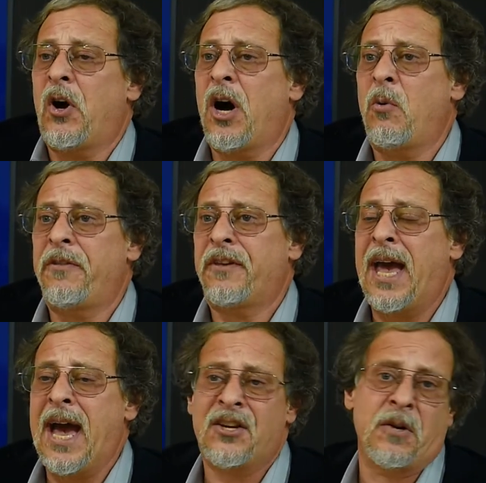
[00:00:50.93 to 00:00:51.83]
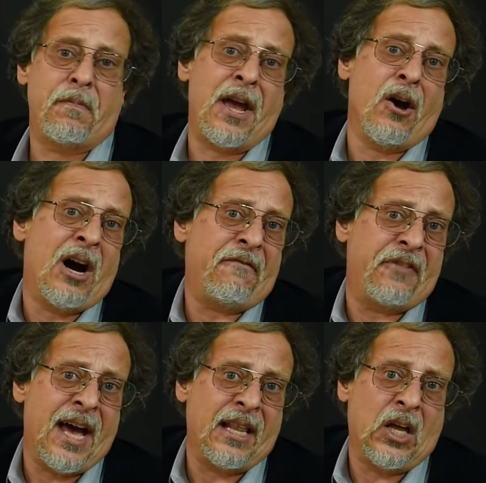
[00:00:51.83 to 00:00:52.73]
all with cash and pay off
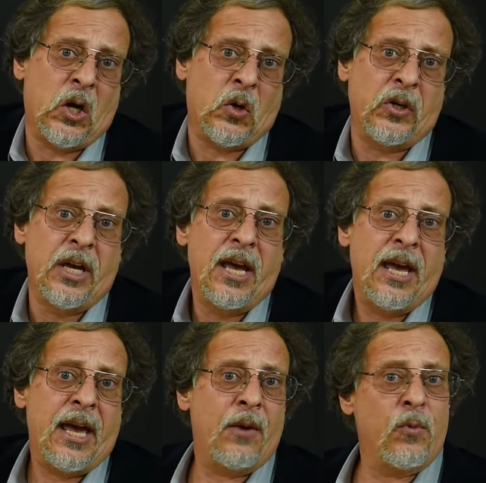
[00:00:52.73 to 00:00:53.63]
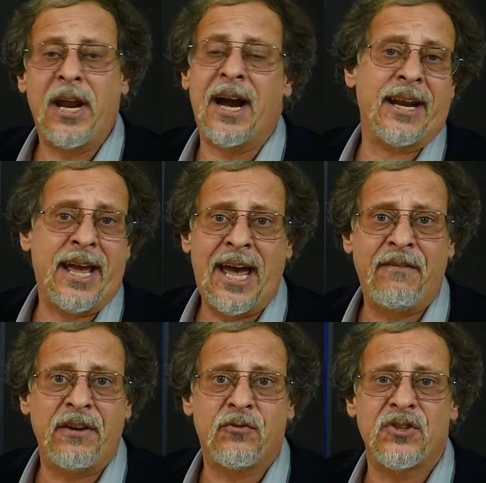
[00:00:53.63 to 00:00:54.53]
that loan and we're not going to
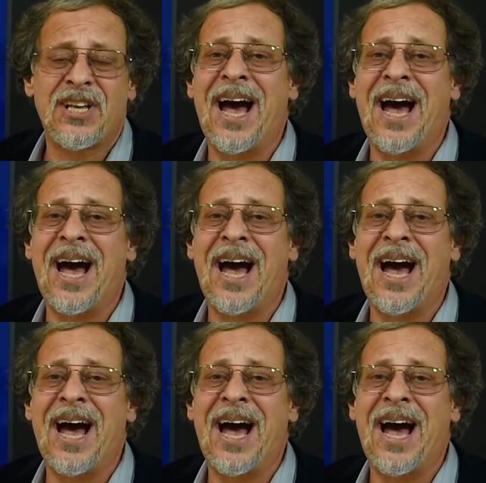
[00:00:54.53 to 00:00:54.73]
have interest,